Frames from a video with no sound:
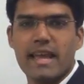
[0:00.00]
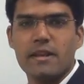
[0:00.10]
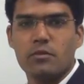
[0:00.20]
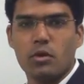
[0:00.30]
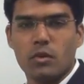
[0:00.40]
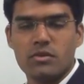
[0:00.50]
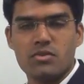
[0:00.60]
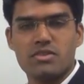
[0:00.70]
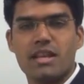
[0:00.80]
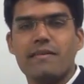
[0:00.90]
carry forward.
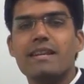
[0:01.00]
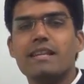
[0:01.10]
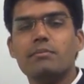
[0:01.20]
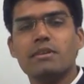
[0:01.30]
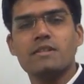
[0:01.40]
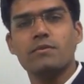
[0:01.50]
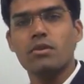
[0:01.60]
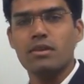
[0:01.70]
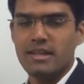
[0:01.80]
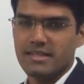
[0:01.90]
So 70 plus
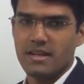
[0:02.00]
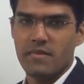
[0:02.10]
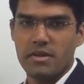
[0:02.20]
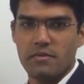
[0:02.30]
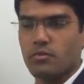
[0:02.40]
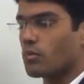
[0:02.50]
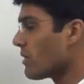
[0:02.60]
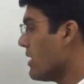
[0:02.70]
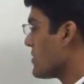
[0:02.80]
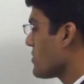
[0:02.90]
4, 74.
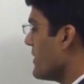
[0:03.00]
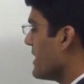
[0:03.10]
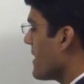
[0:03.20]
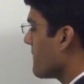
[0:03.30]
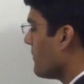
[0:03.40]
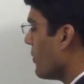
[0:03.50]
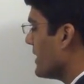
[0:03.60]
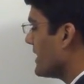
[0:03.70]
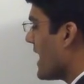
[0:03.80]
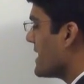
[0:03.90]
So we take 4
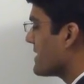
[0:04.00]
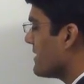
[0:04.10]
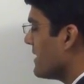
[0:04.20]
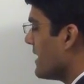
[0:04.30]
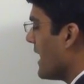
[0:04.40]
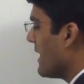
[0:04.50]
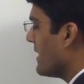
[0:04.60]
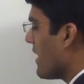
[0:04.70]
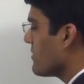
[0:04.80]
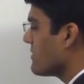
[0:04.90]
in the answer and
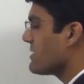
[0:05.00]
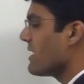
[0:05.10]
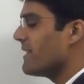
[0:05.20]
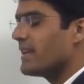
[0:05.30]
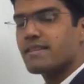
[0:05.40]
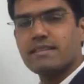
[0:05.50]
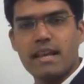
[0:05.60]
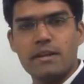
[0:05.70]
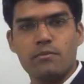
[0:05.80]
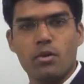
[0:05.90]
now 7 gets
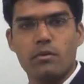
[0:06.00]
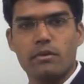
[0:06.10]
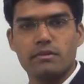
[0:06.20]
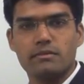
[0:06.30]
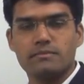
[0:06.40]
carried forward.